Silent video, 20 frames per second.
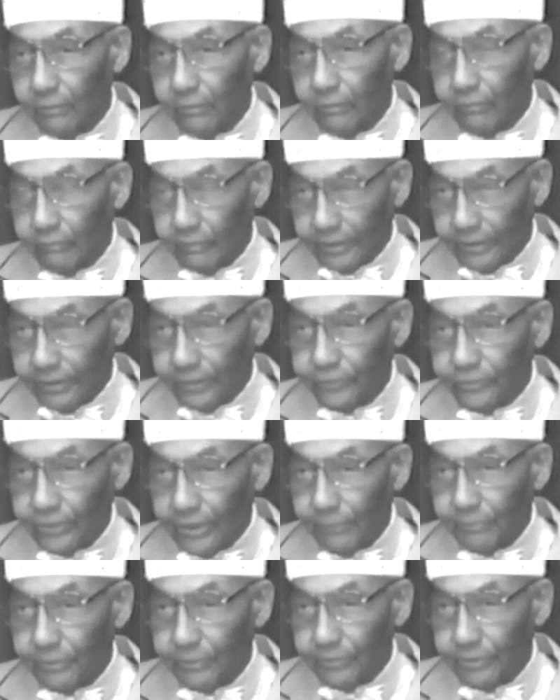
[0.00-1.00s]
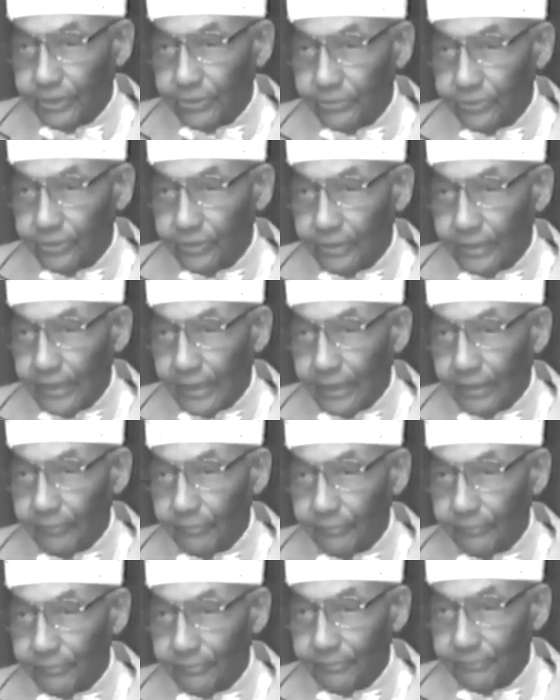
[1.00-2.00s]
when the separation
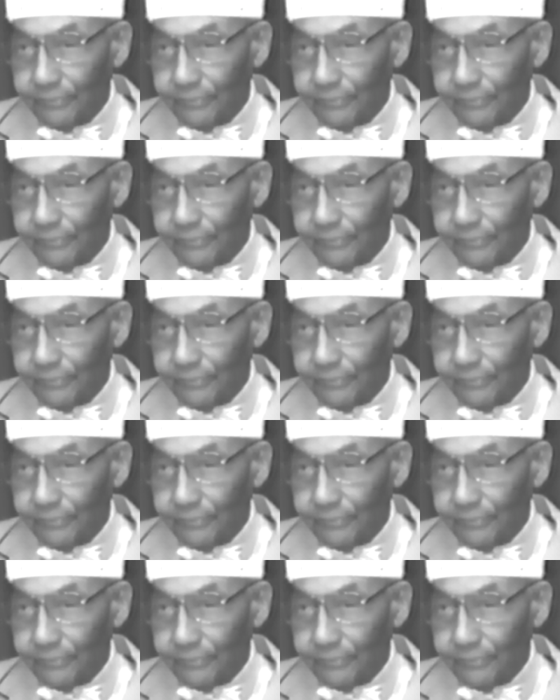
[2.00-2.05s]
comes.